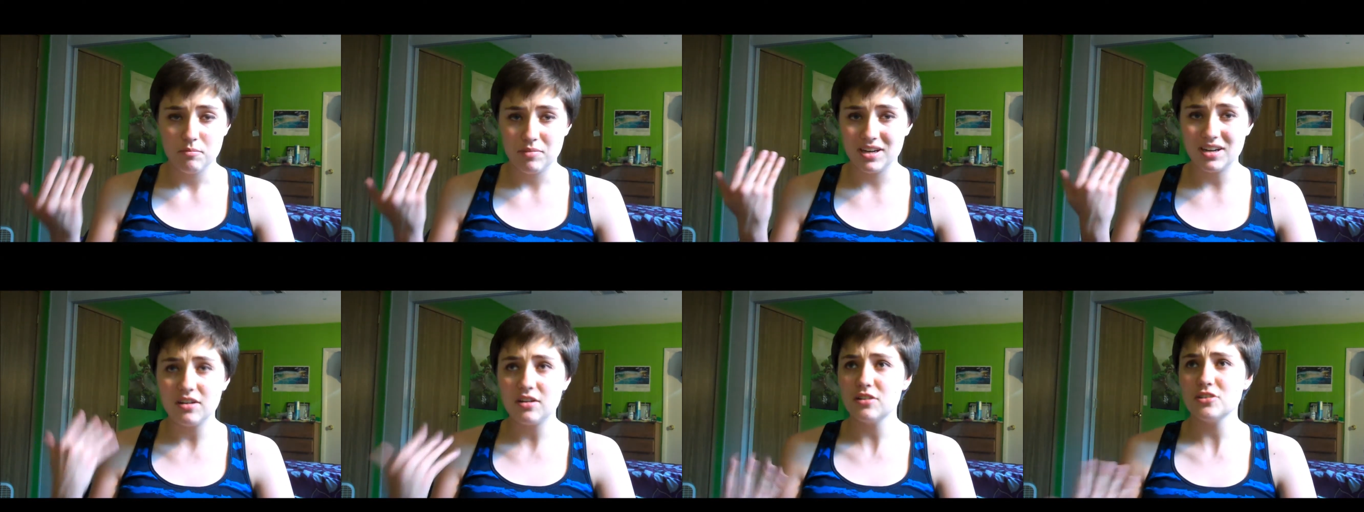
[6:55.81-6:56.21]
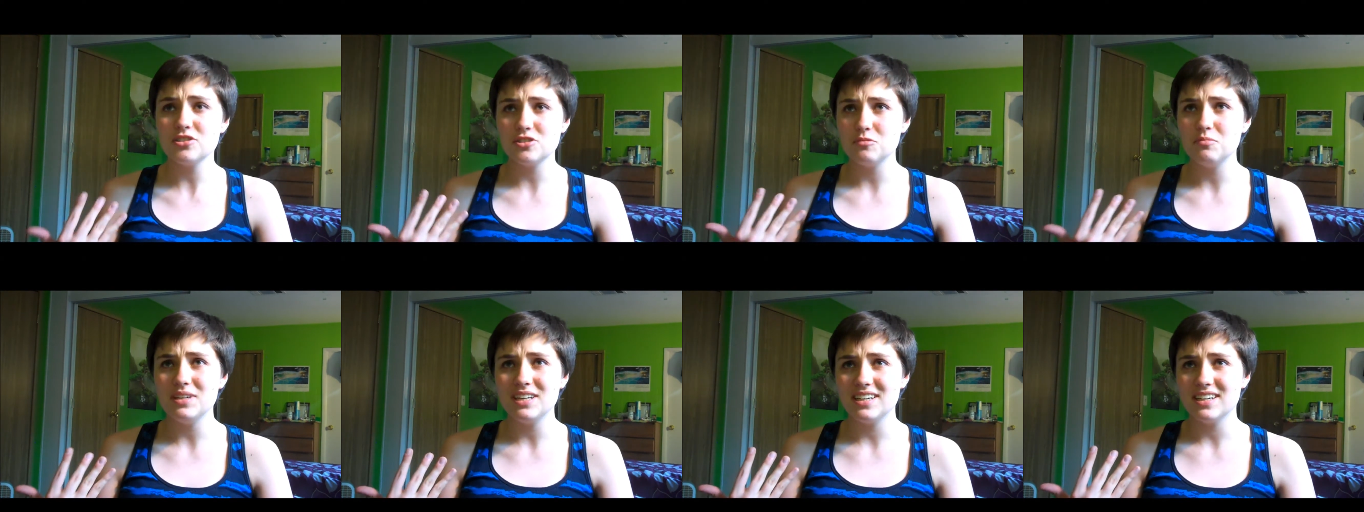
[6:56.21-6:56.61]
but
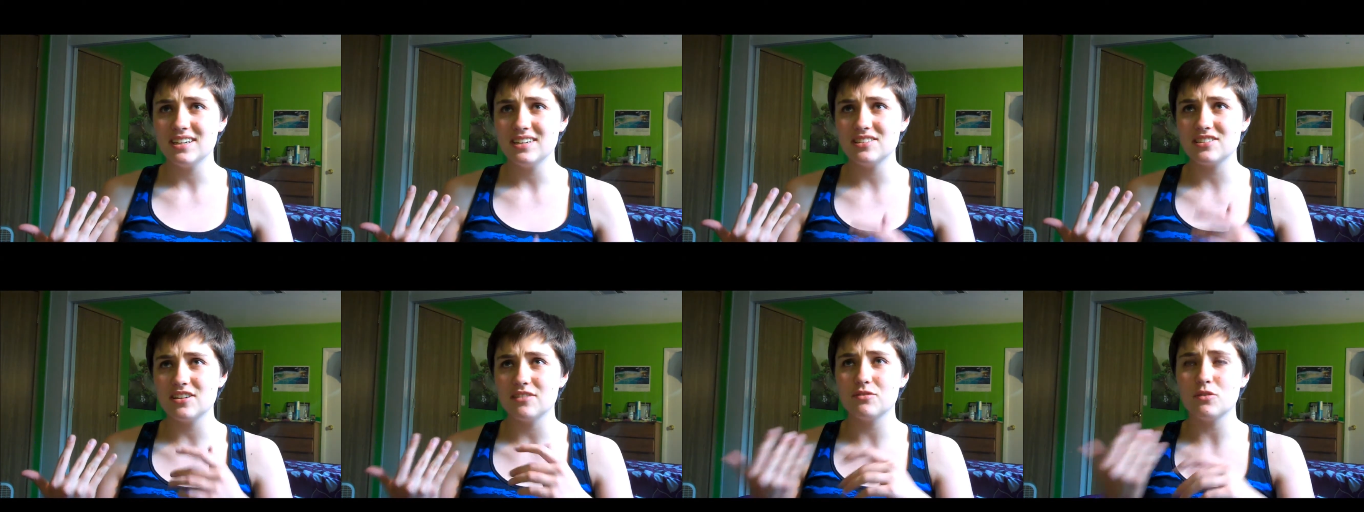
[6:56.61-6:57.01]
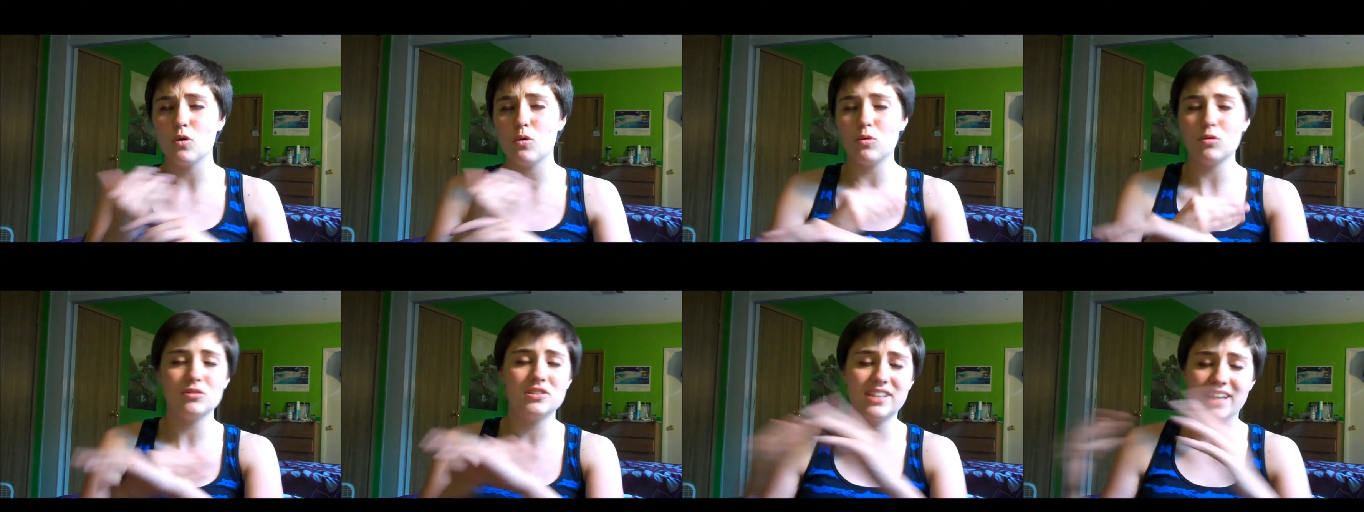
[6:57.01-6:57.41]
also because of the
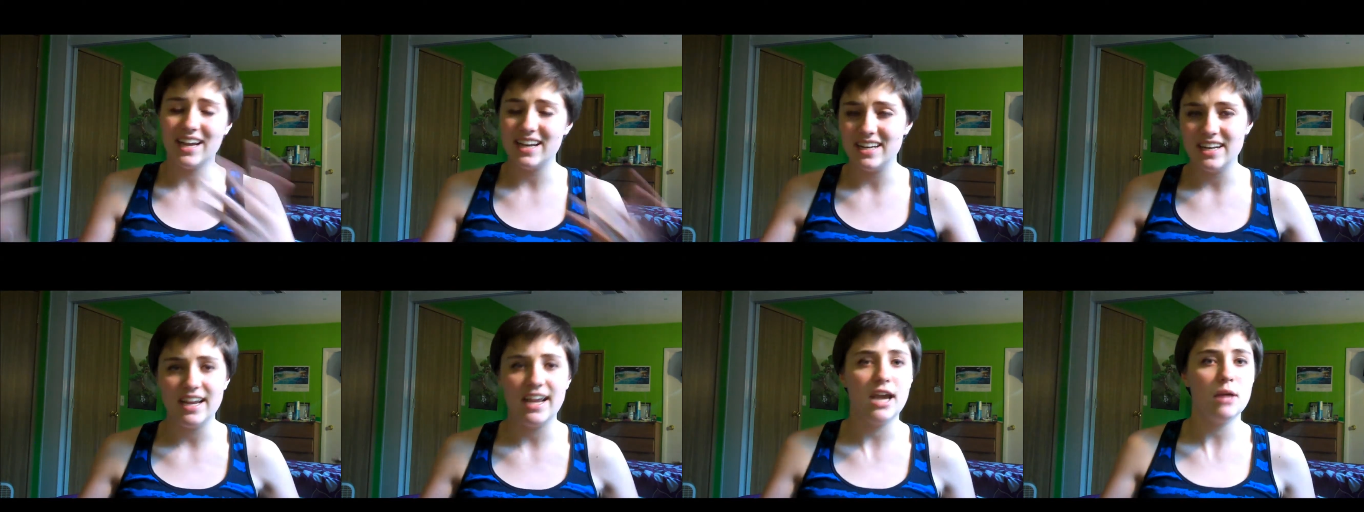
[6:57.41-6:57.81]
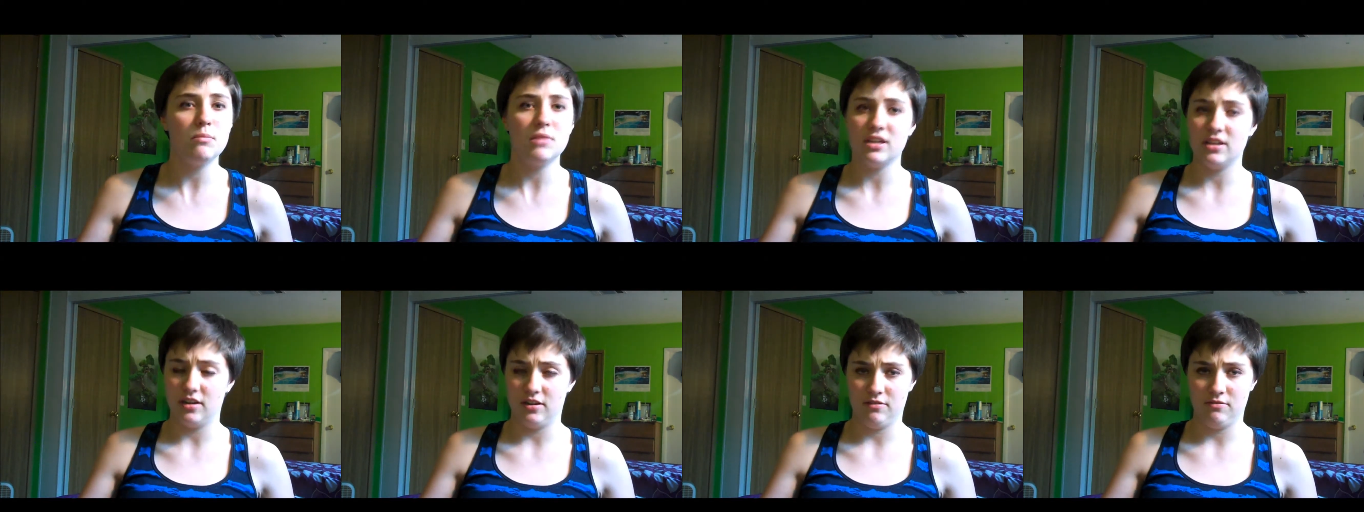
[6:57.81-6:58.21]
whole
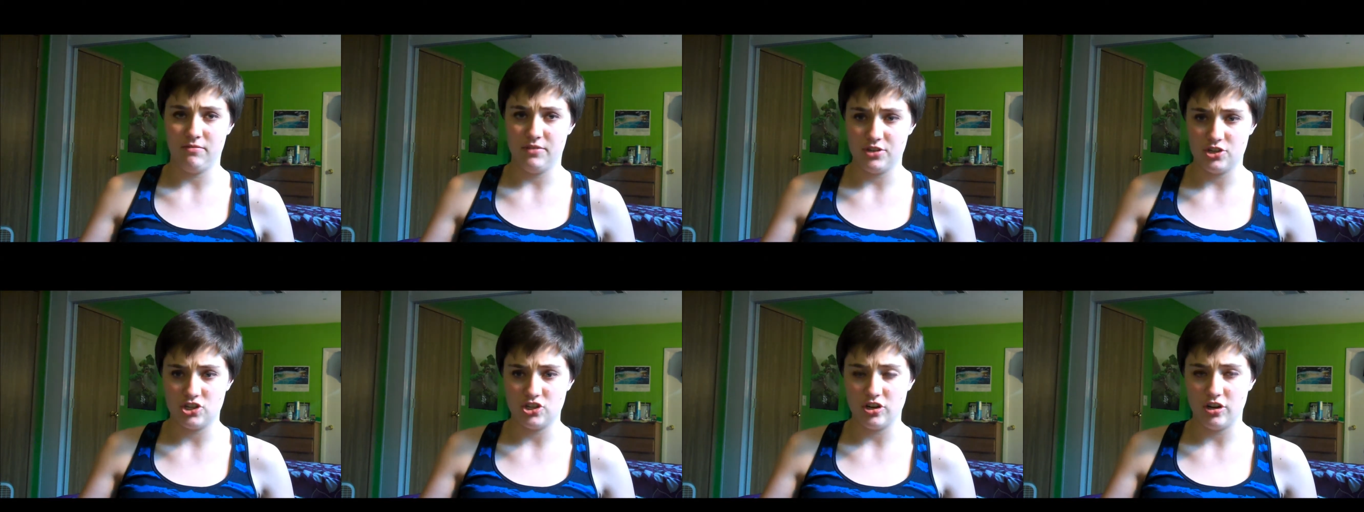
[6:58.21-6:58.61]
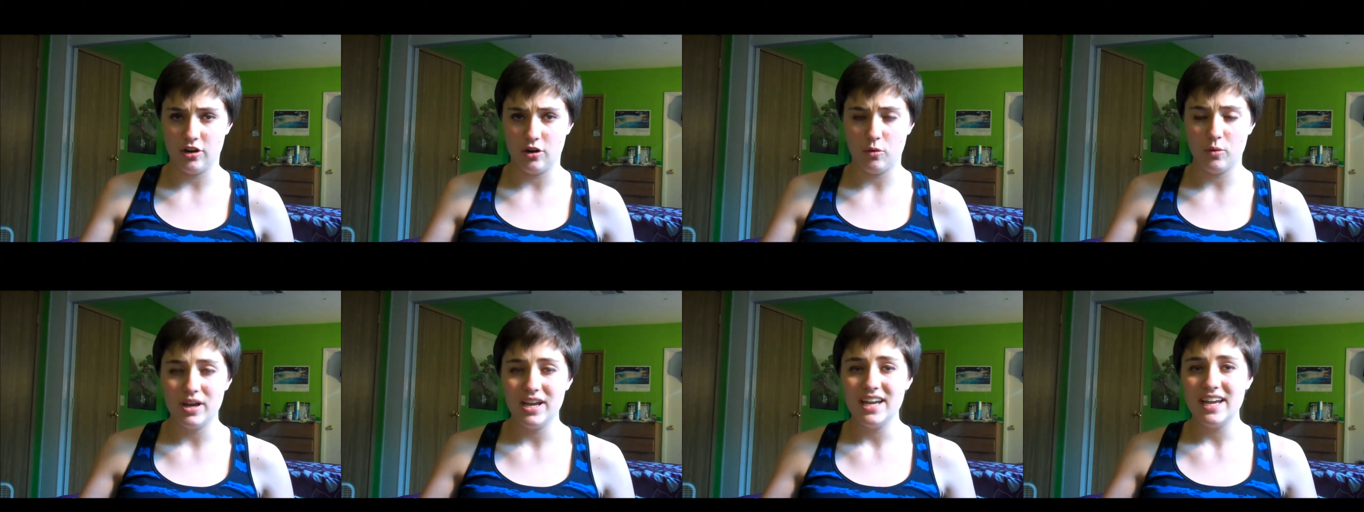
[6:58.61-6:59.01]
dynamic of the
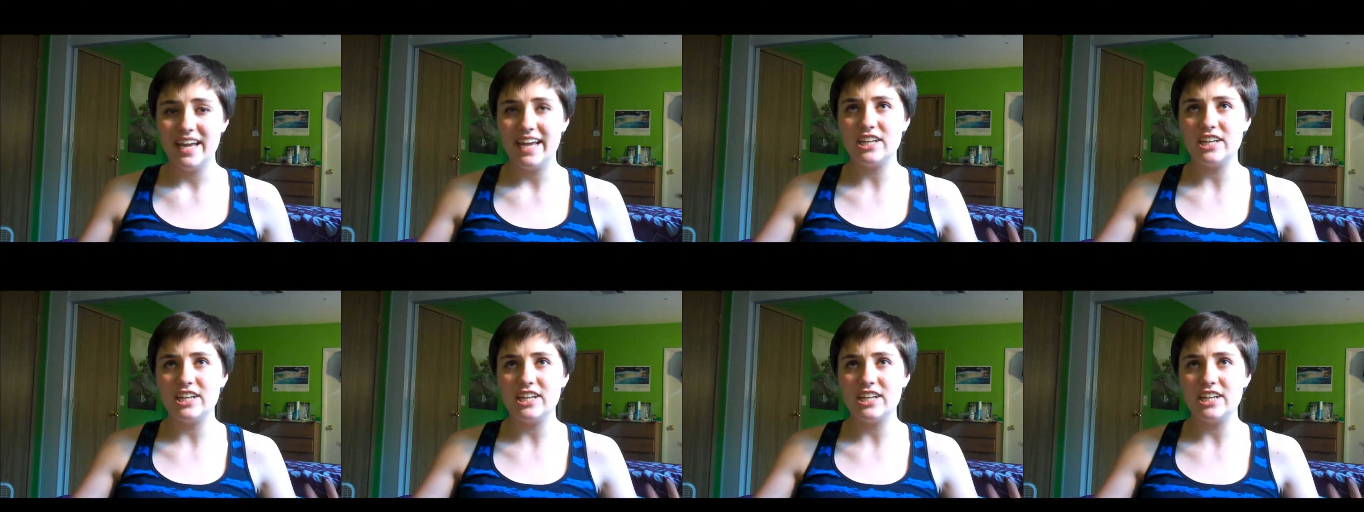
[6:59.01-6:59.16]
show.